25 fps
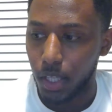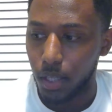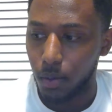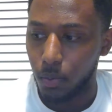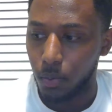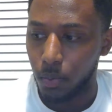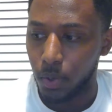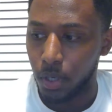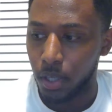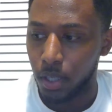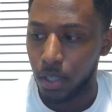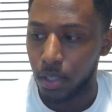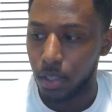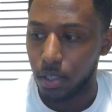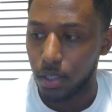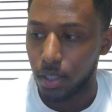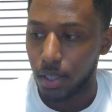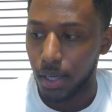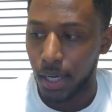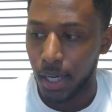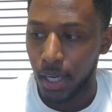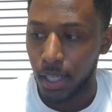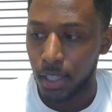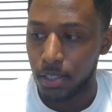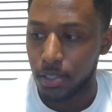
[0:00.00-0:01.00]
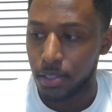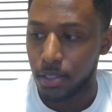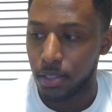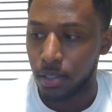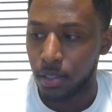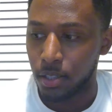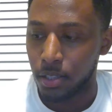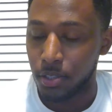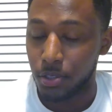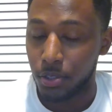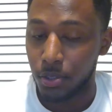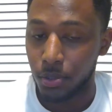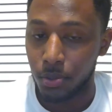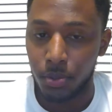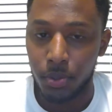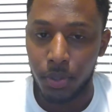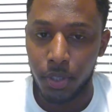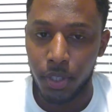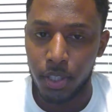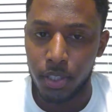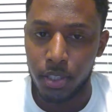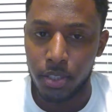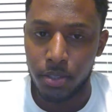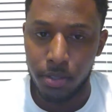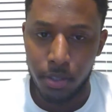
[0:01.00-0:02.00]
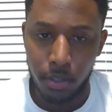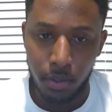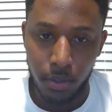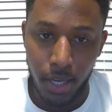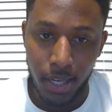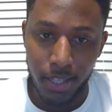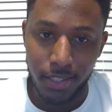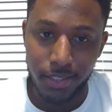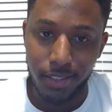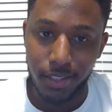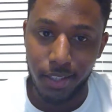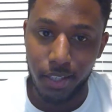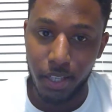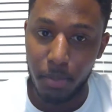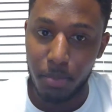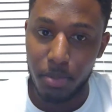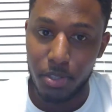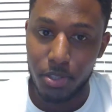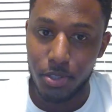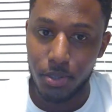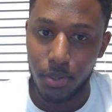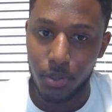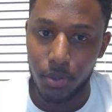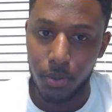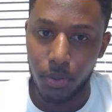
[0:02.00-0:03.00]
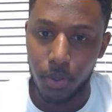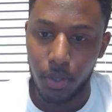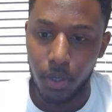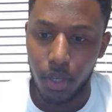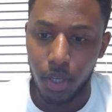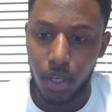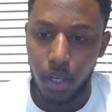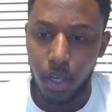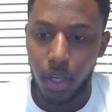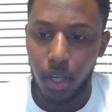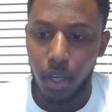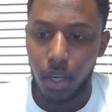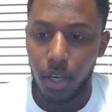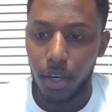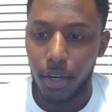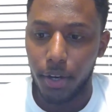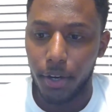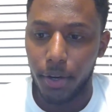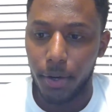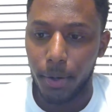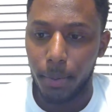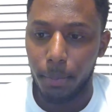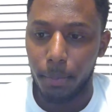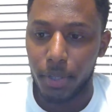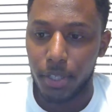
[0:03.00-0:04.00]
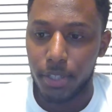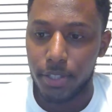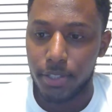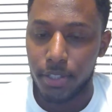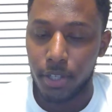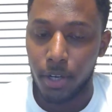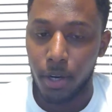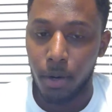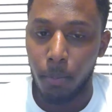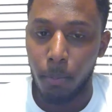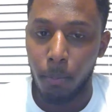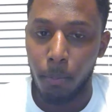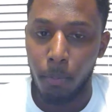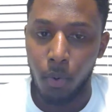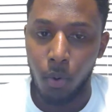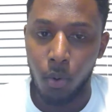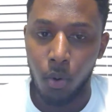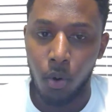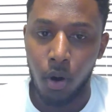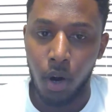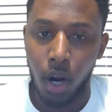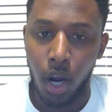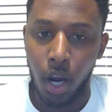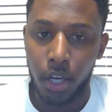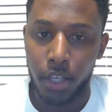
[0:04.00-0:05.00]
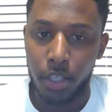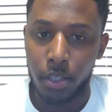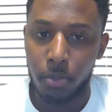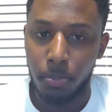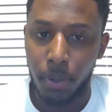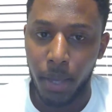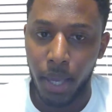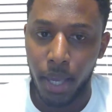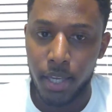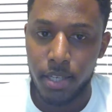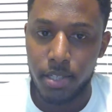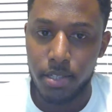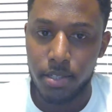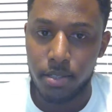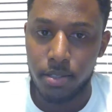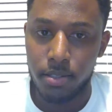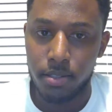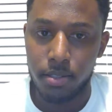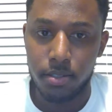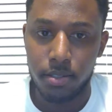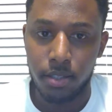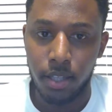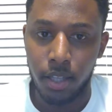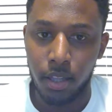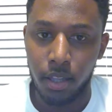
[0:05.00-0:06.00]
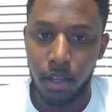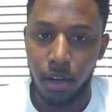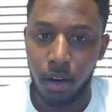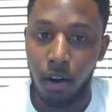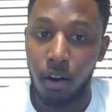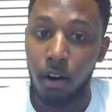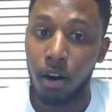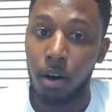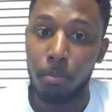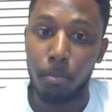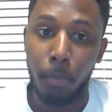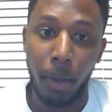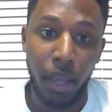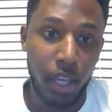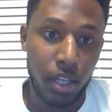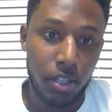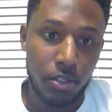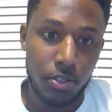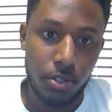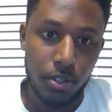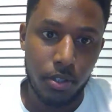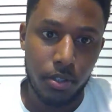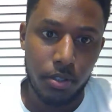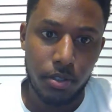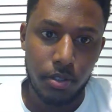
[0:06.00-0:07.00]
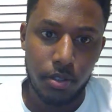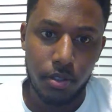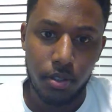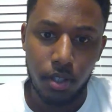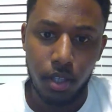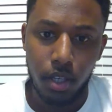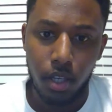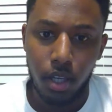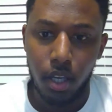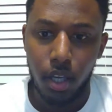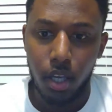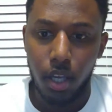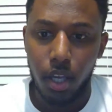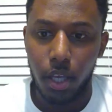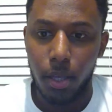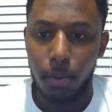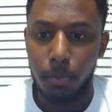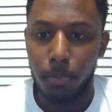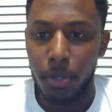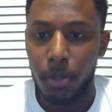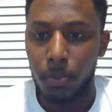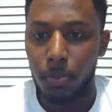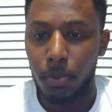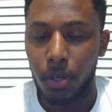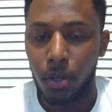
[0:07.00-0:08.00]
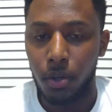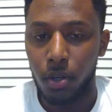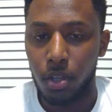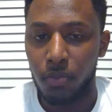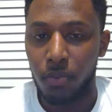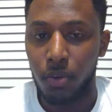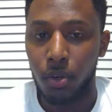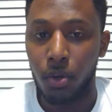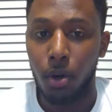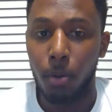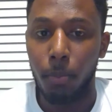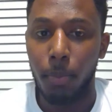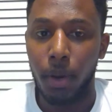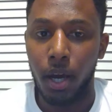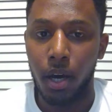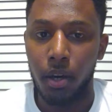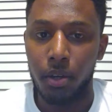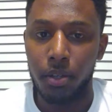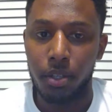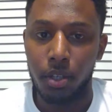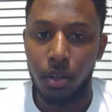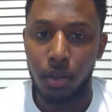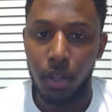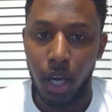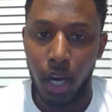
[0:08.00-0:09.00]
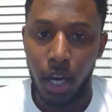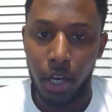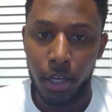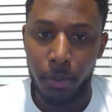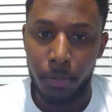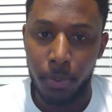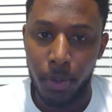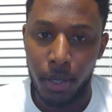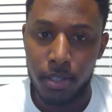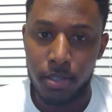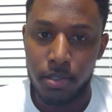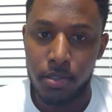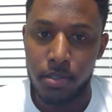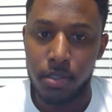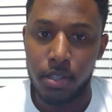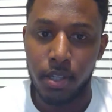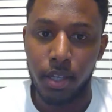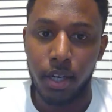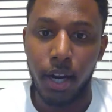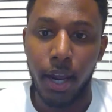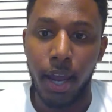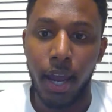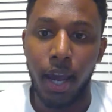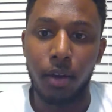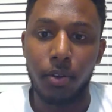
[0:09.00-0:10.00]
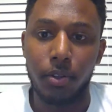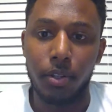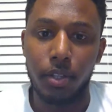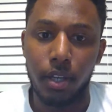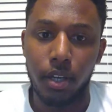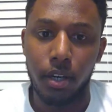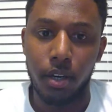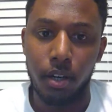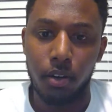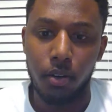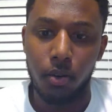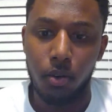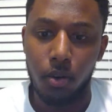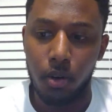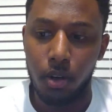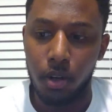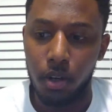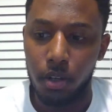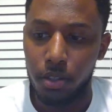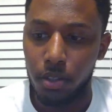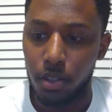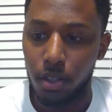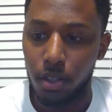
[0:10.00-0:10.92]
what college does, school does in general, actually limits you. Because there are more occupations than there are majors. And people don't even know about, the occupations that are out there, or,